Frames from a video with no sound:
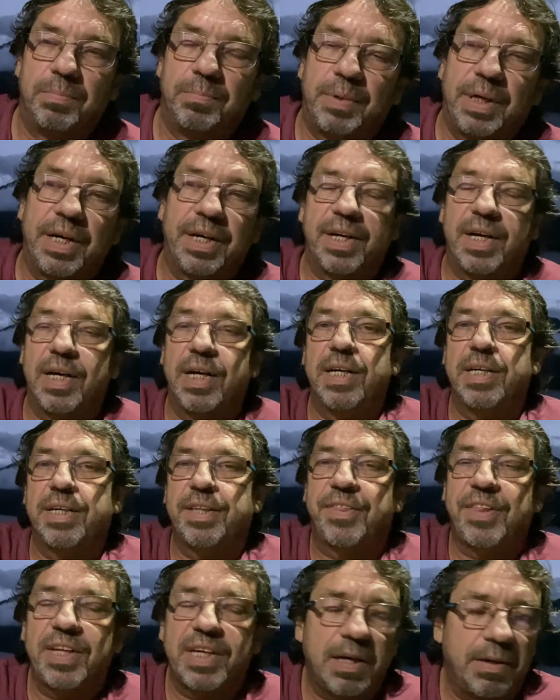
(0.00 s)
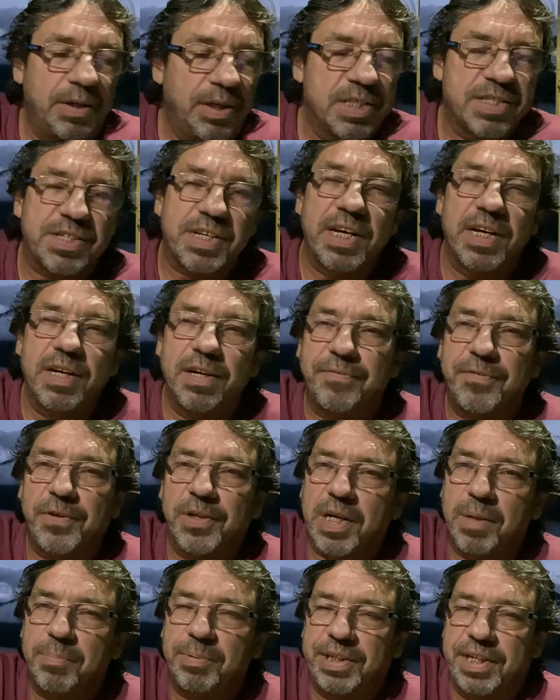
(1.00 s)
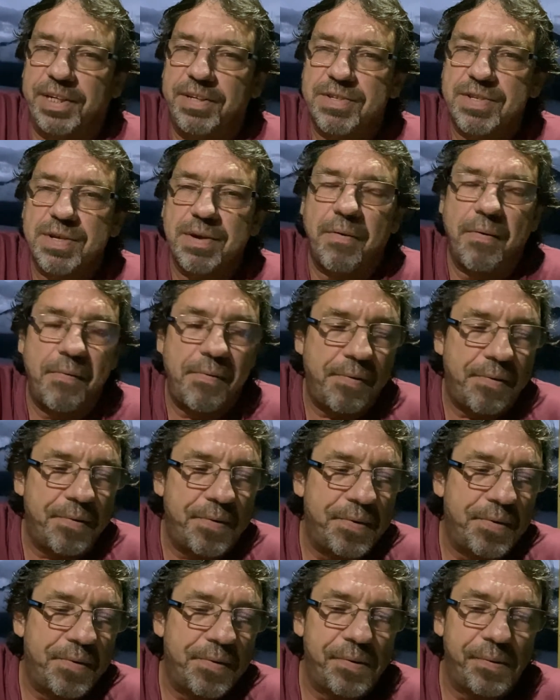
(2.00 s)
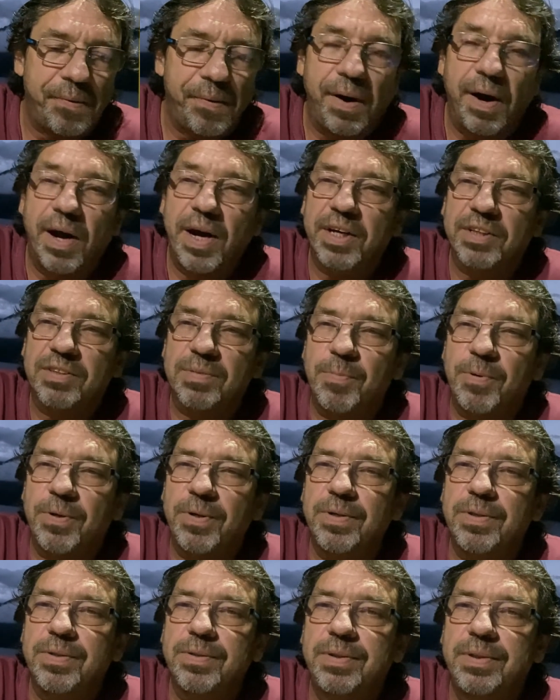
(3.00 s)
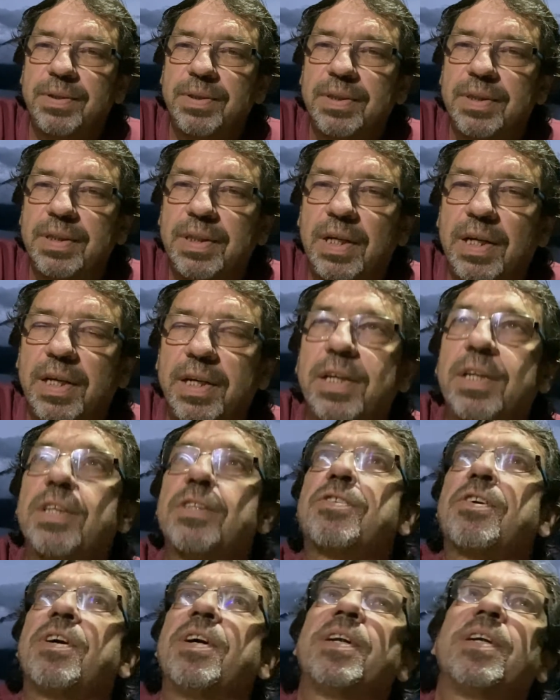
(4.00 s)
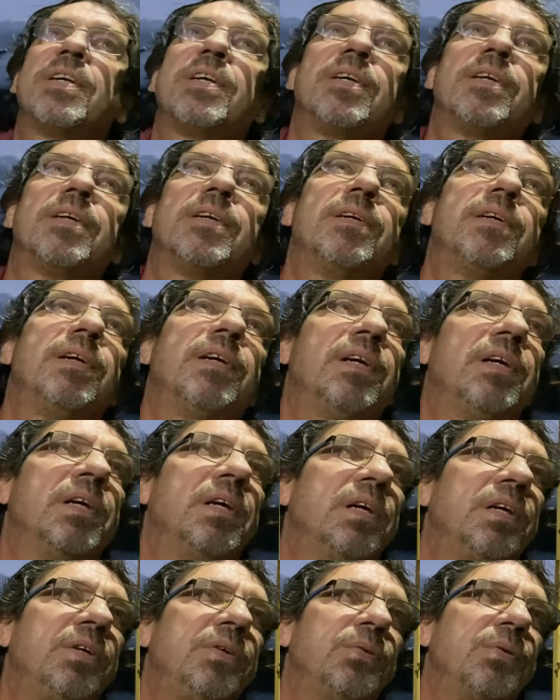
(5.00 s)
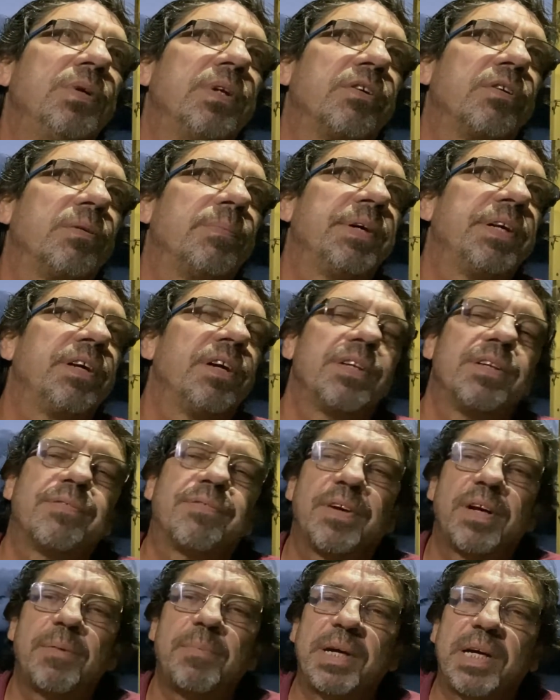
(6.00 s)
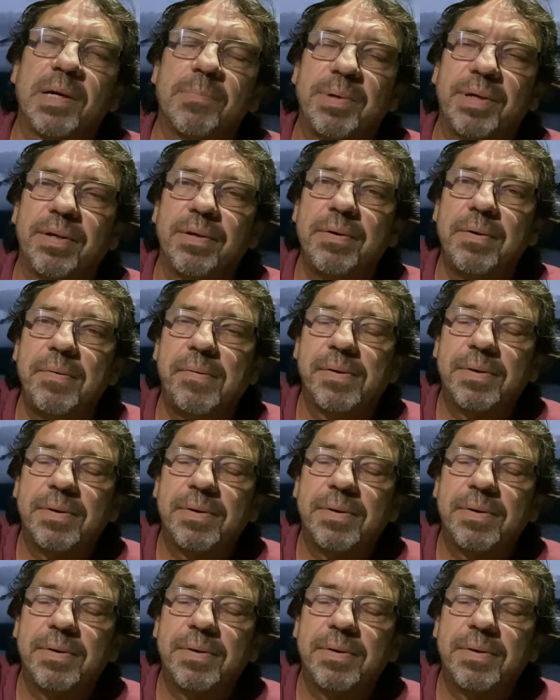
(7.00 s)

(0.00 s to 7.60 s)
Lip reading: But I think I'm going to stay here for a couple days. Tomorrow, I'm going to try to do a little bit on the framing up here.